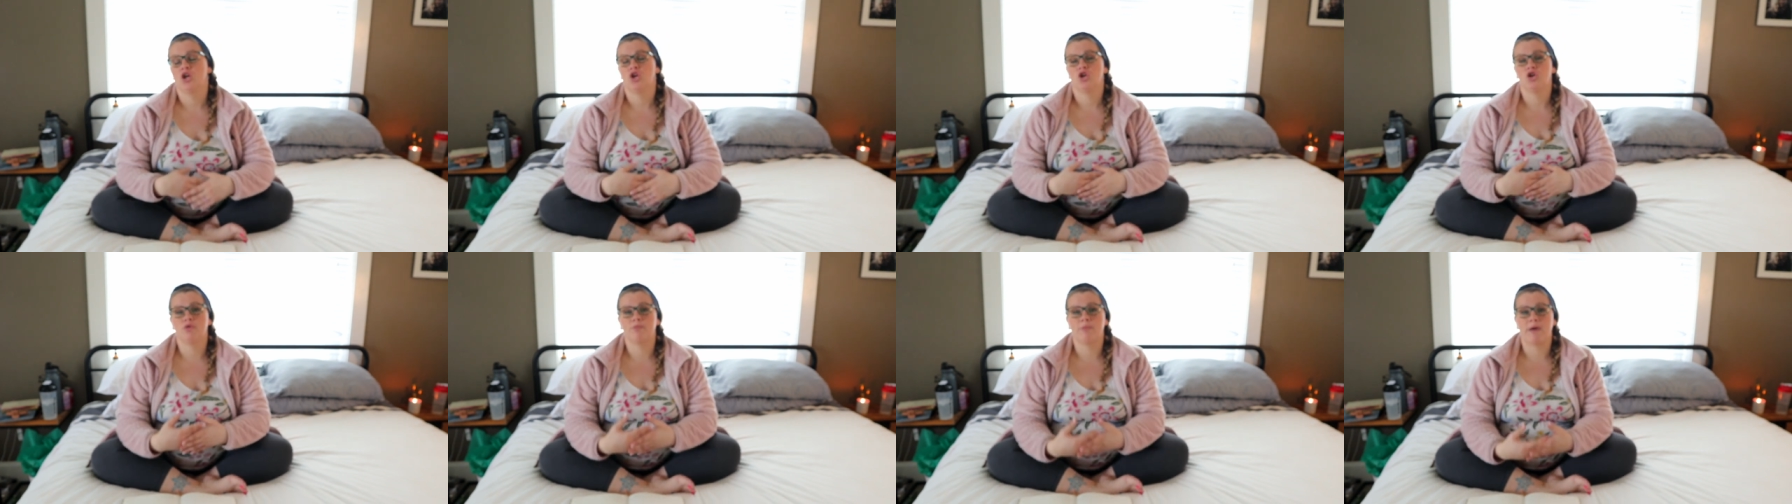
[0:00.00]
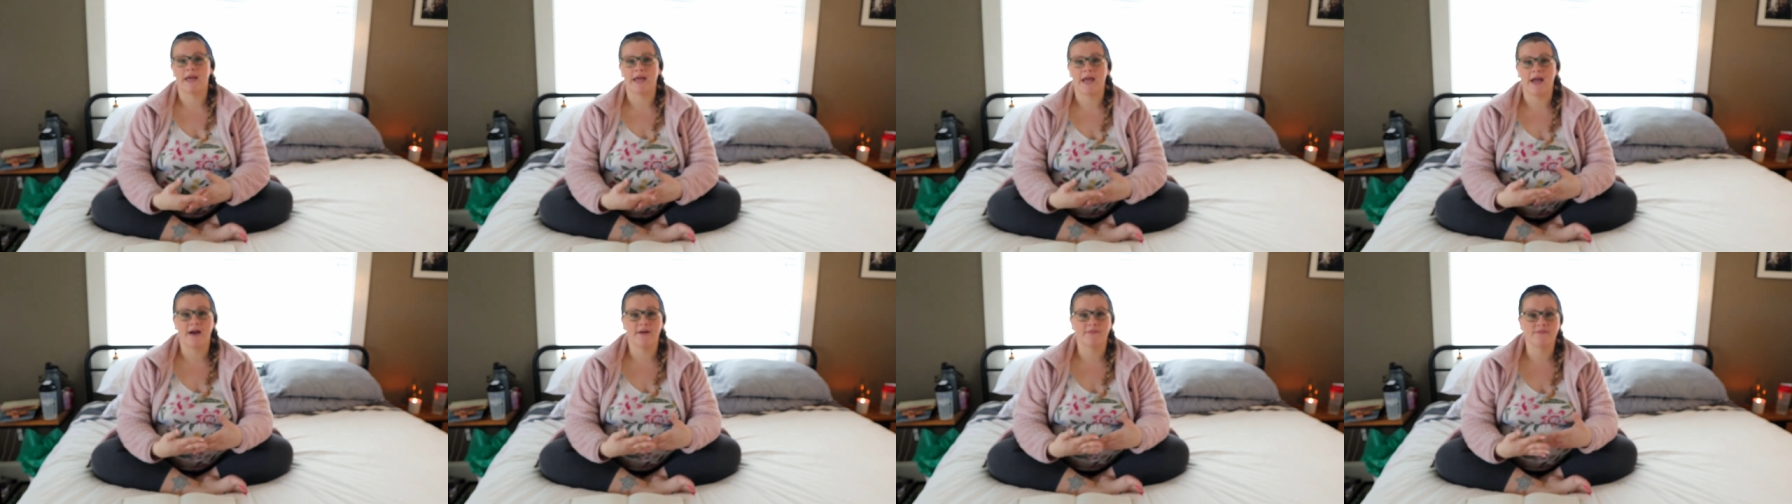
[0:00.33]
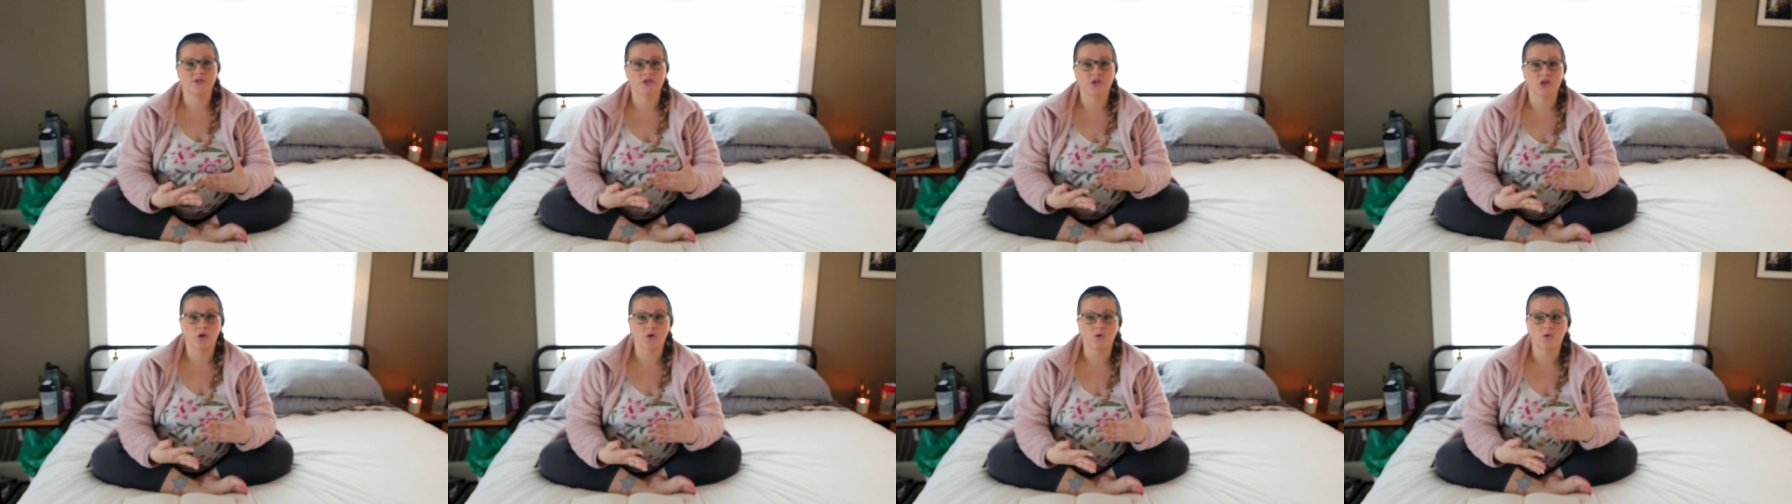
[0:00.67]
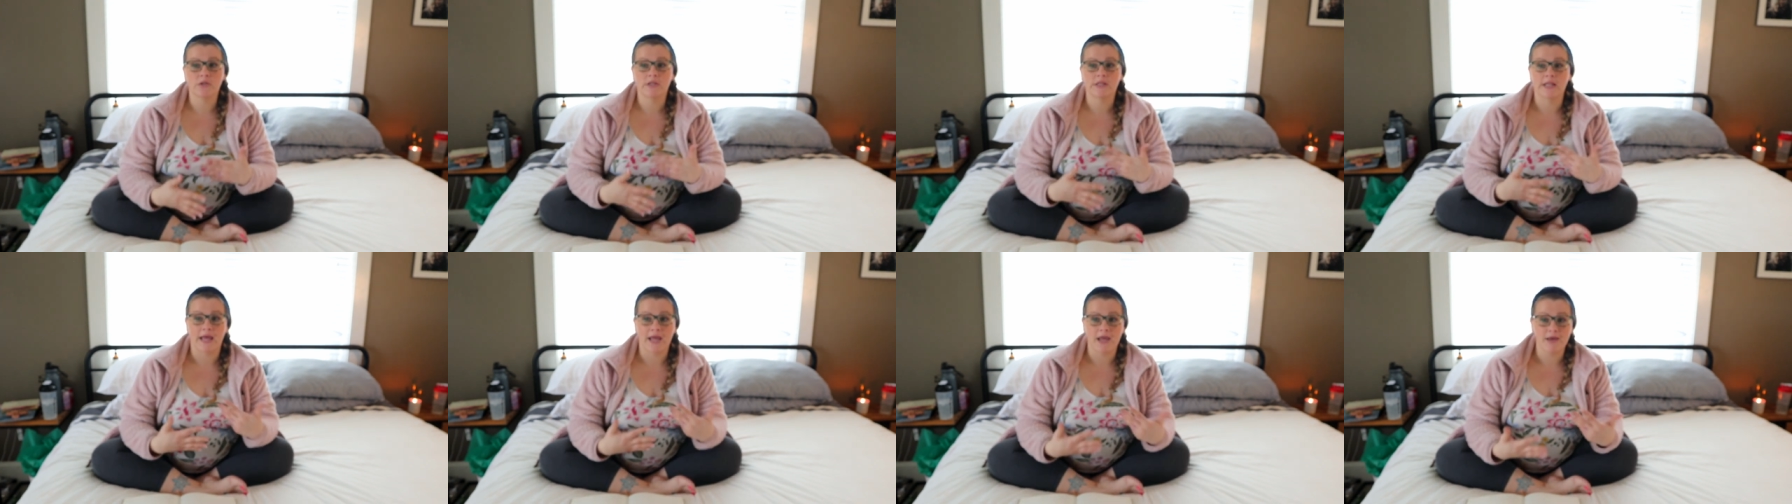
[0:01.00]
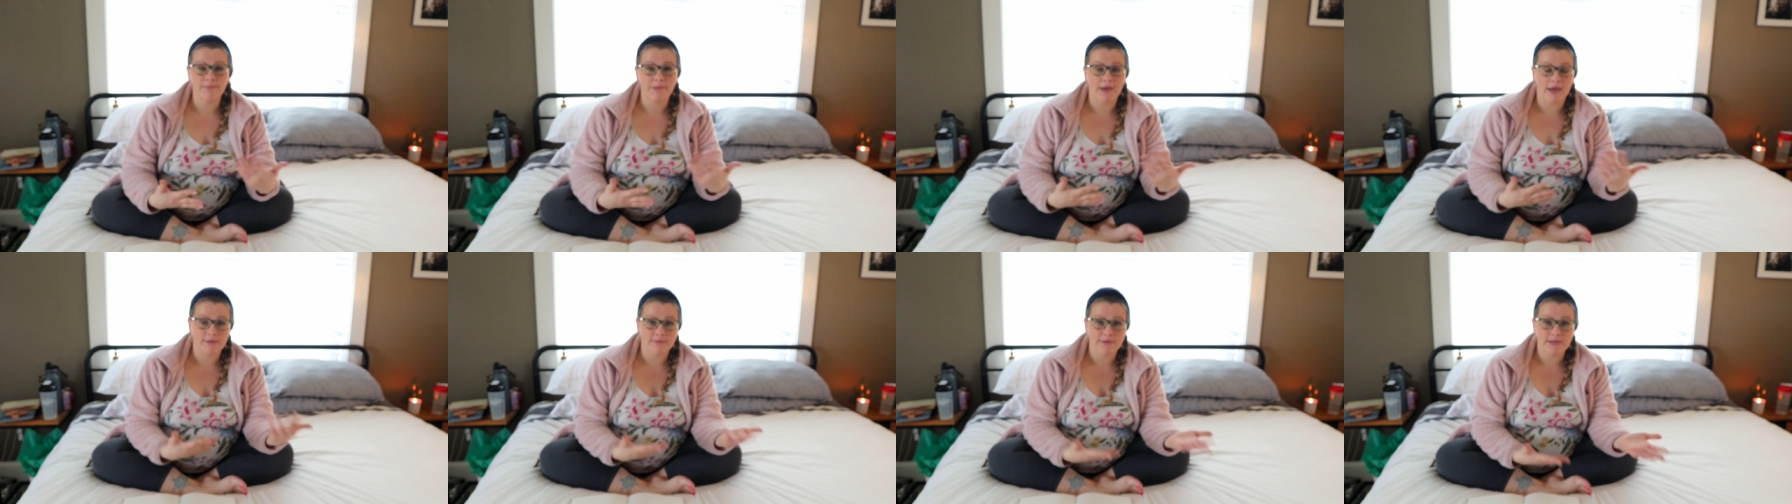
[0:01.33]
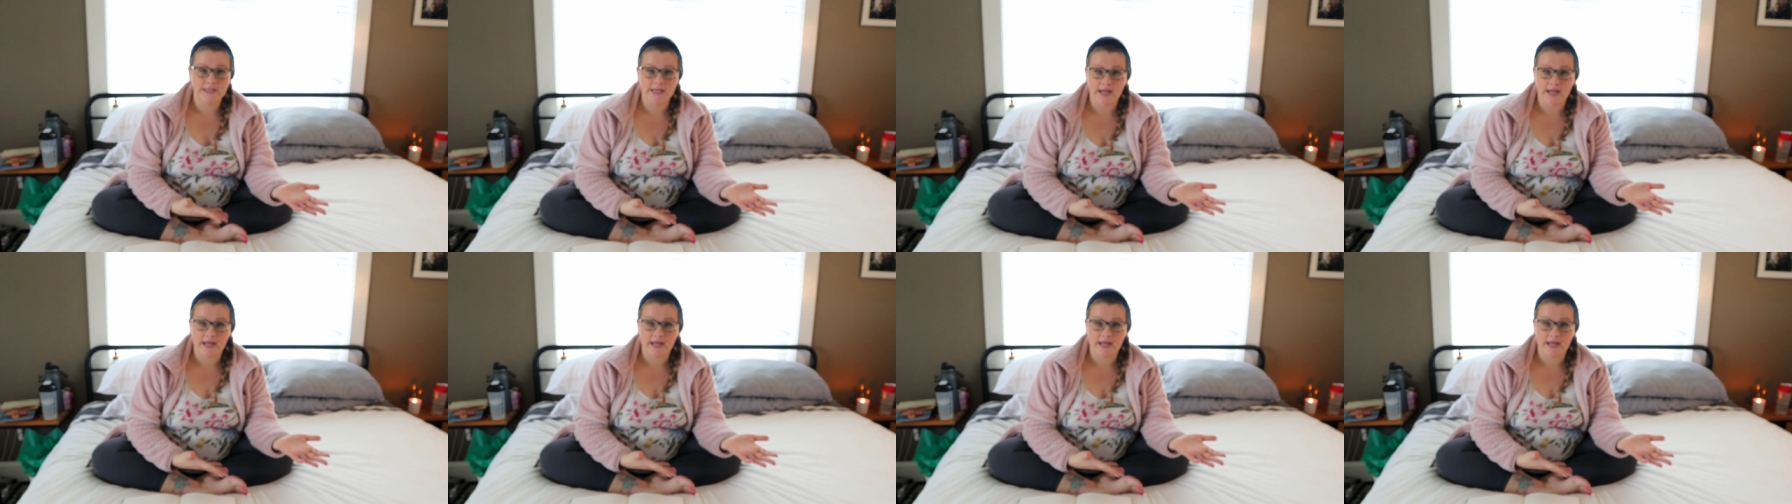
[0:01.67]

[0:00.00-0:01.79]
You may have to go lay baby